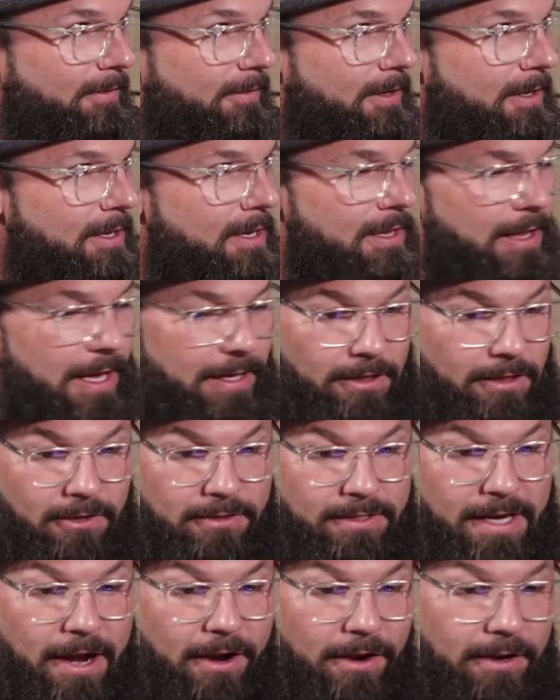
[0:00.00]
yeah like
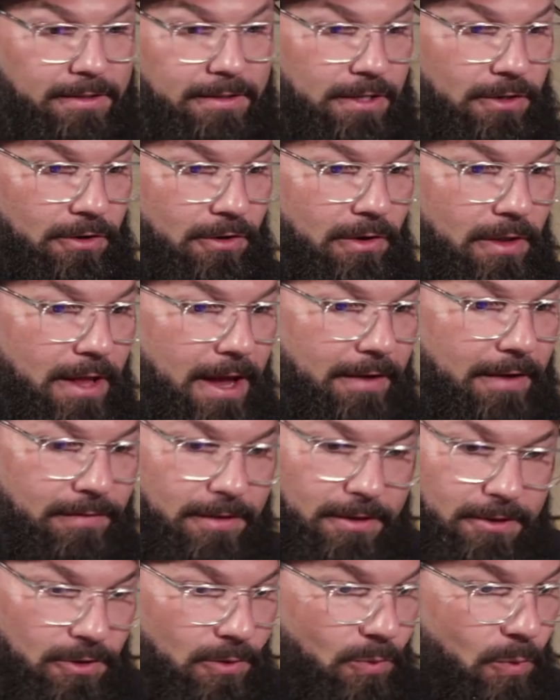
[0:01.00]
there's areas in your life
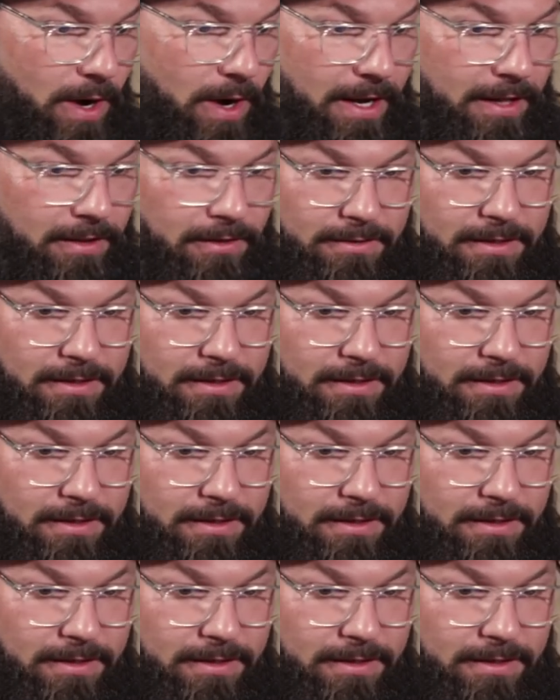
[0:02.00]
that you're winning